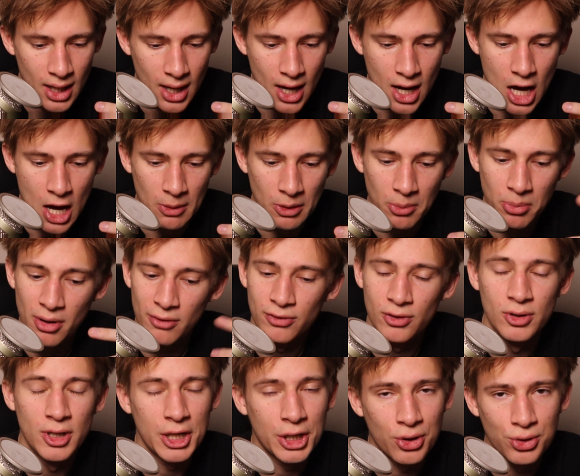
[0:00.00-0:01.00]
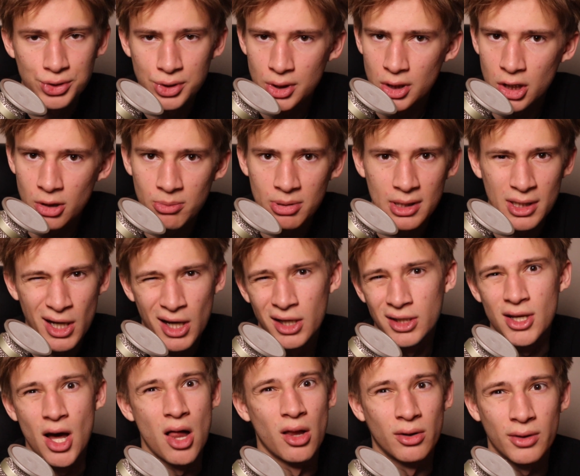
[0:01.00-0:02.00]
The Buffalo nickels are going to be like
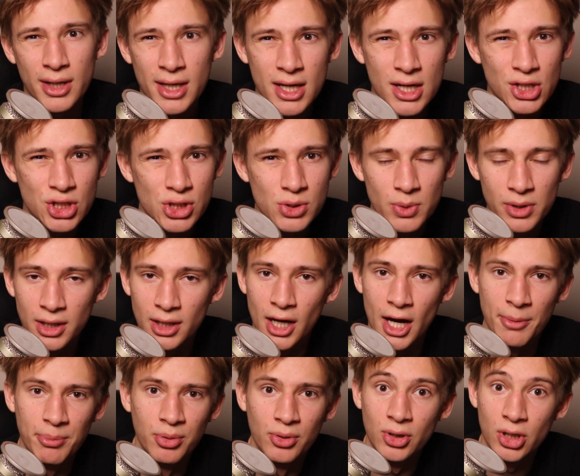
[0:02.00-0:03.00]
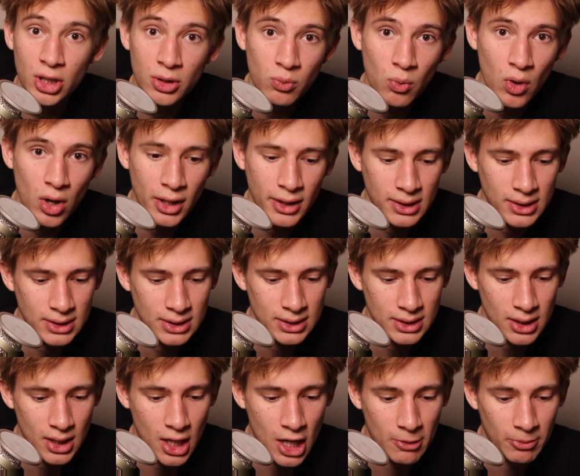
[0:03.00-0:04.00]
$1 each with a couple good
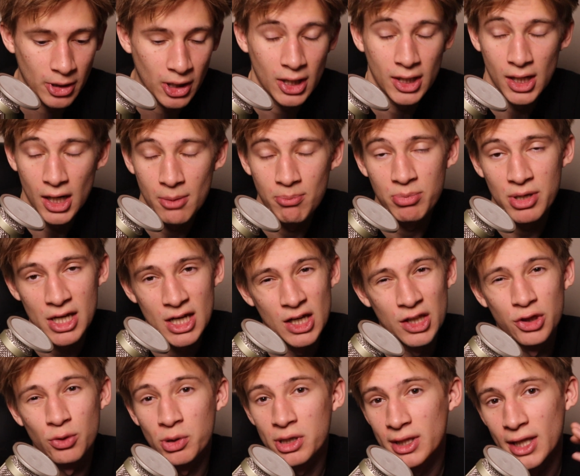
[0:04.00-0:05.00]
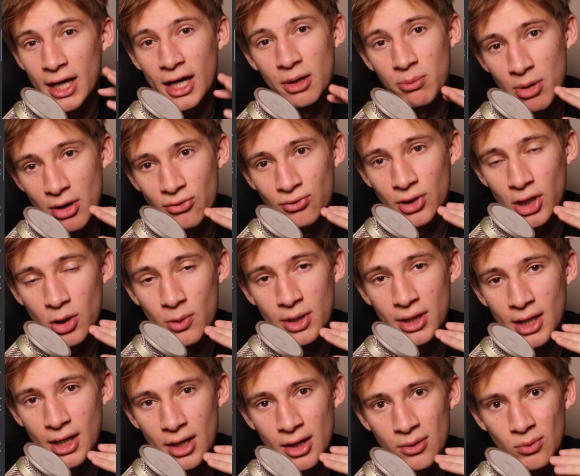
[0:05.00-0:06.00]
ones. There ended up being a 3-legged buffalo
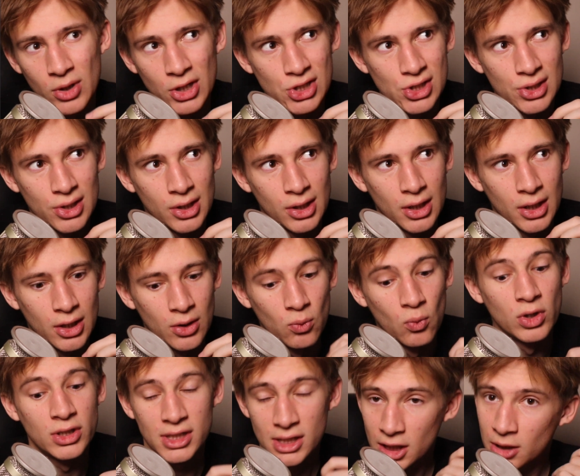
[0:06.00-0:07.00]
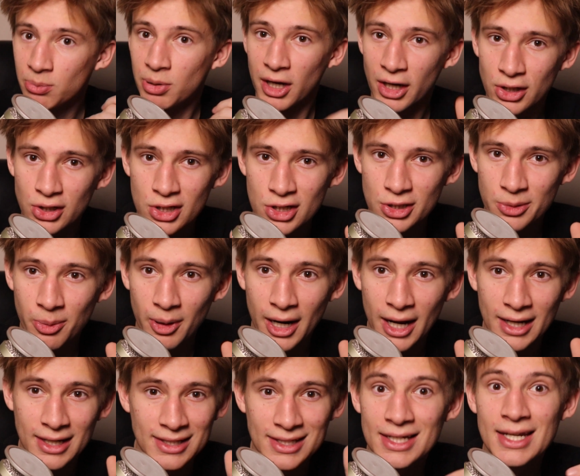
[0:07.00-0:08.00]
in there, which was in the pictures, but
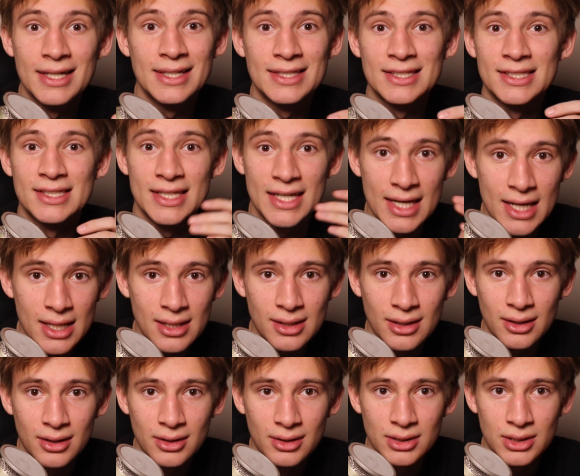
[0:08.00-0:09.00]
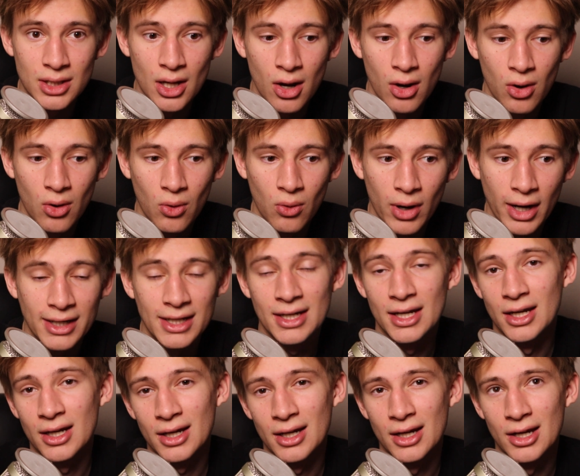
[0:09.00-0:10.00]
I didn't see it. So I
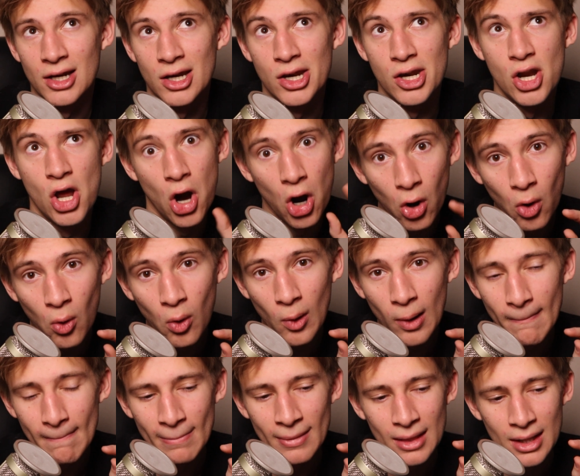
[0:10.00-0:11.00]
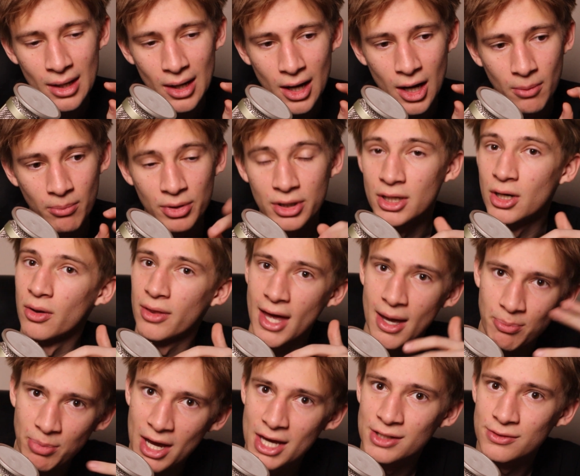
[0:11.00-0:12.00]
didn't know. But
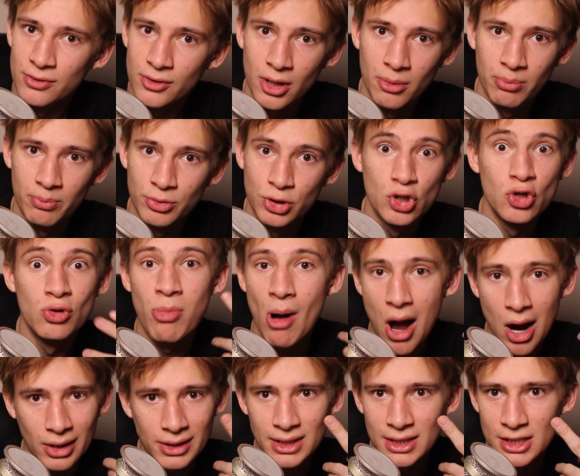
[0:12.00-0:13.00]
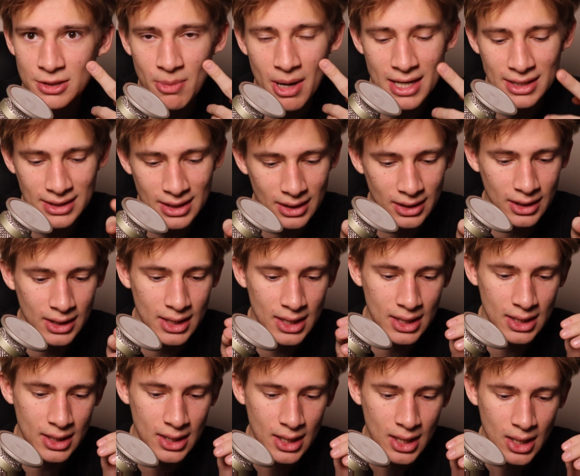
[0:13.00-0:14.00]
that pays for 2 boxes
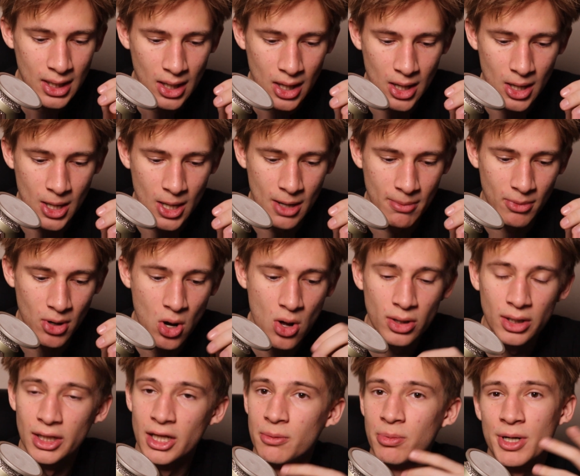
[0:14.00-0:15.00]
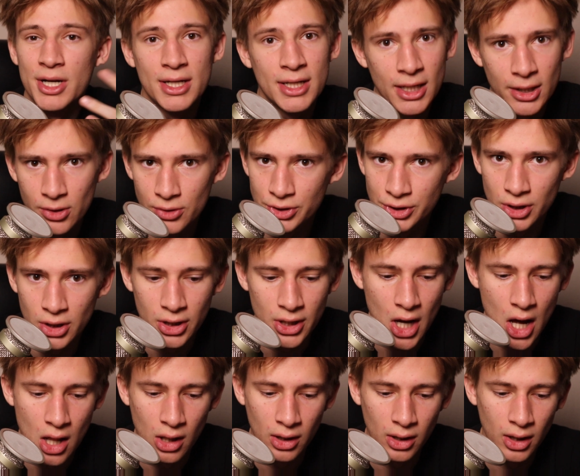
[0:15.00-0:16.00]
basically. All the Liberty nickels are
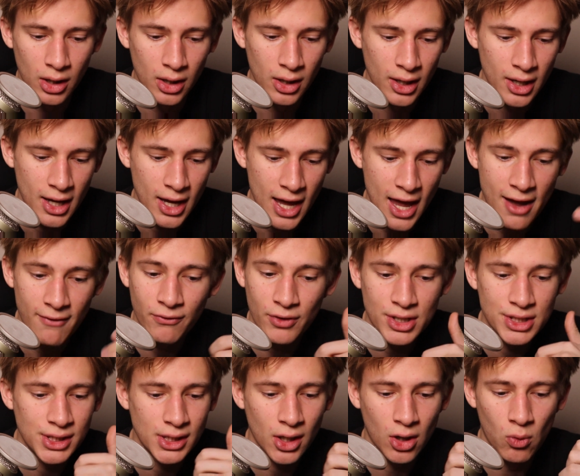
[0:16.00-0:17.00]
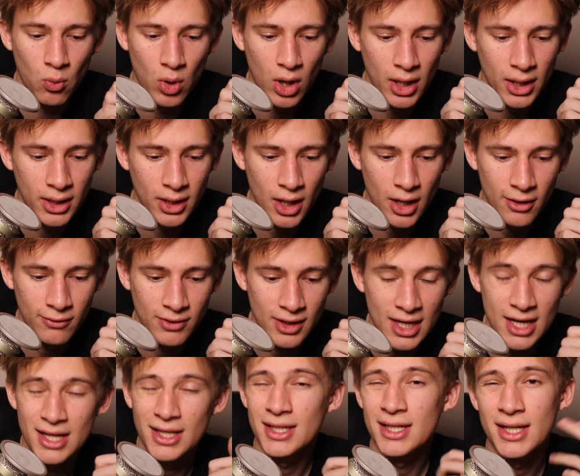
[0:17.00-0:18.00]
$1. Every single one of the
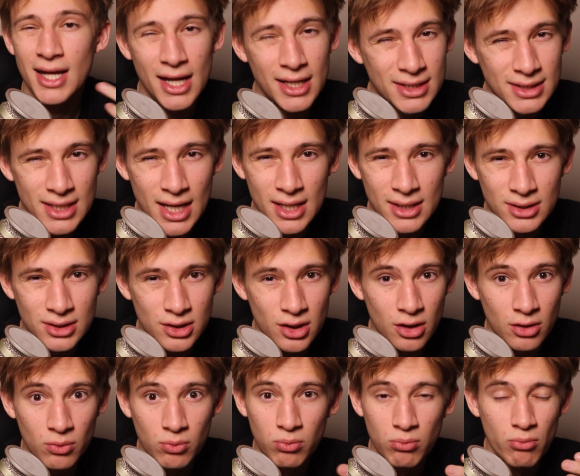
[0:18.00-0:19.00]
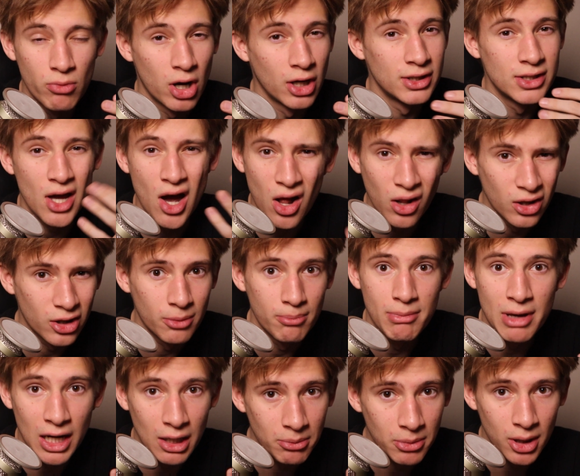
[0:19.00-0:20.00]
Indian head cents are $1
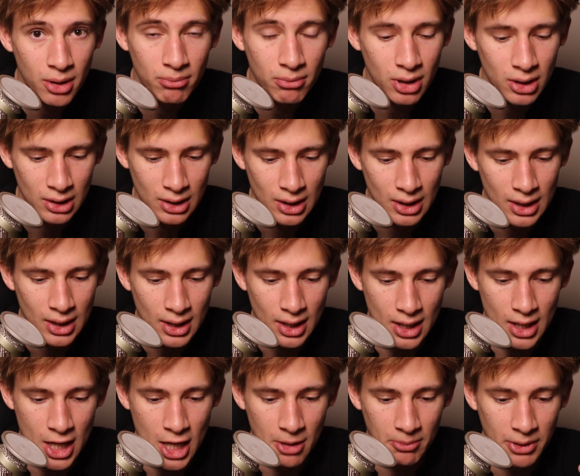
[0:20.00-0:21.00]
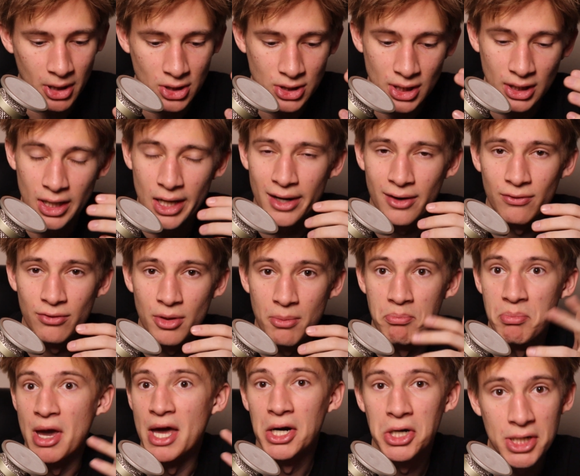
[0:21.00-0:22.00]
minimum. There's a lot of the
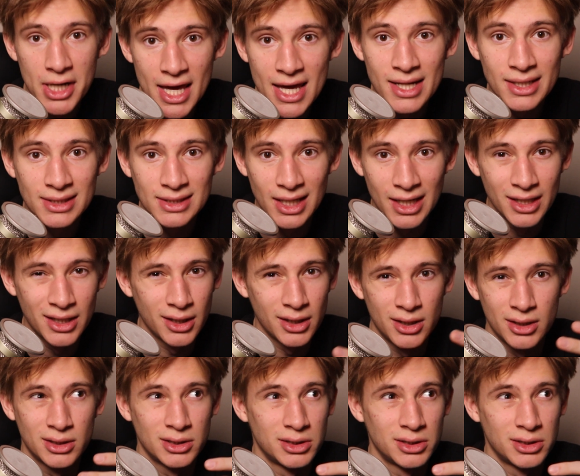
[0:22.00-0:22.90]
better dates, like